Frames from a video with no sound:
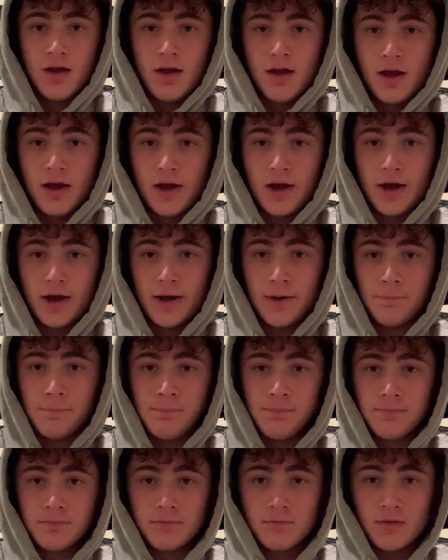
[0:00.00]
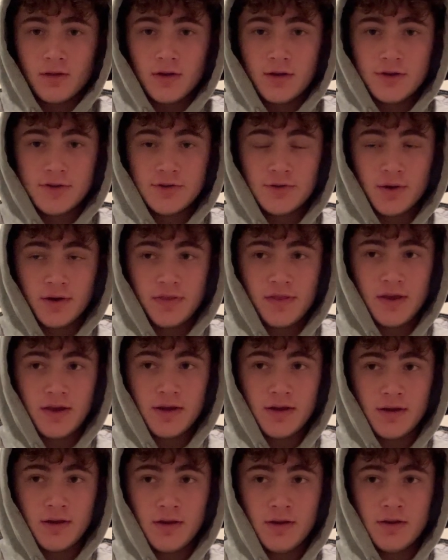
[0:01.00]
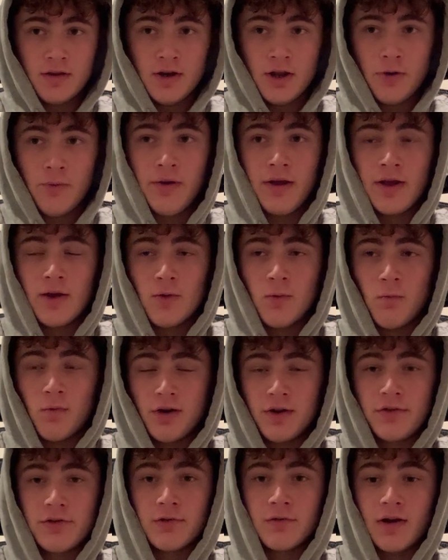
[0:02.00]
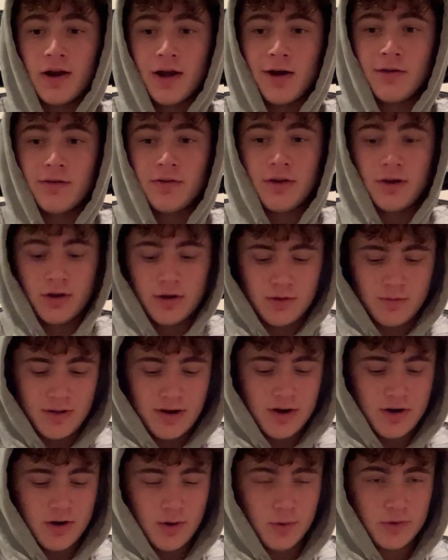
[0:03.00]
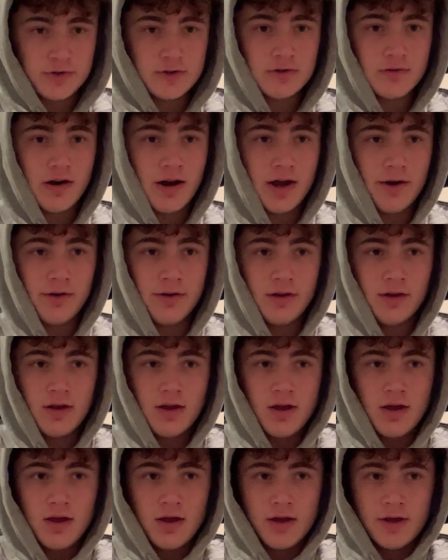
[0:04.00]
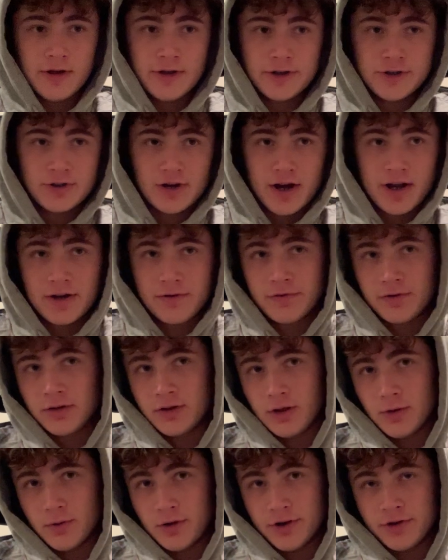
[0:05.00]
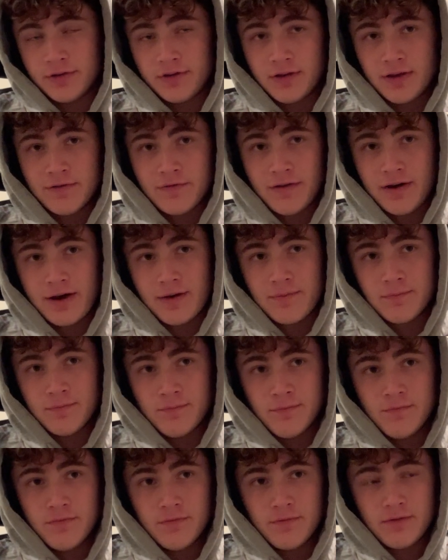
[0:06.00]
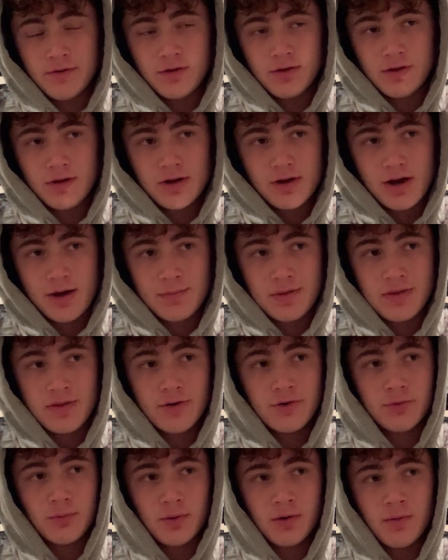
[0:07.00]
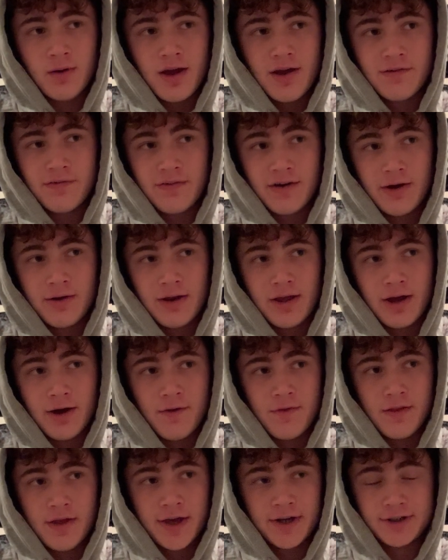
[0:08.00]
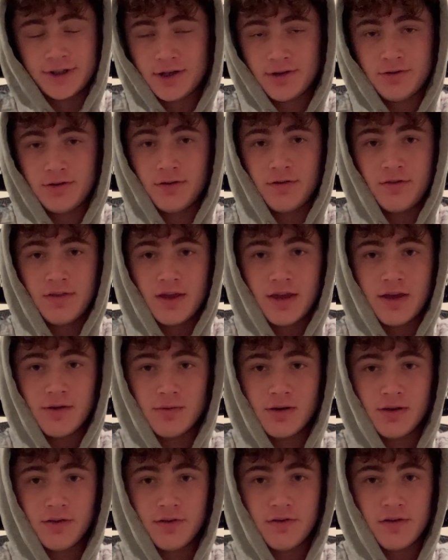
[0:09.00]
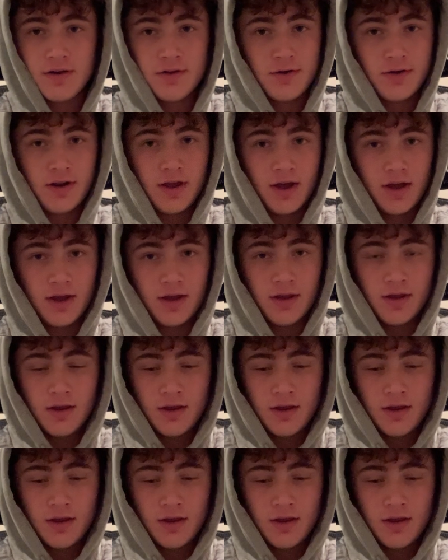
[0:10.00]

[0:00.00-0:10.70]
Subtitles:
So I think knowing what is around, and a good way to know what's around, try different lures. There's one way I found out, actually I was just thinking about this the other day.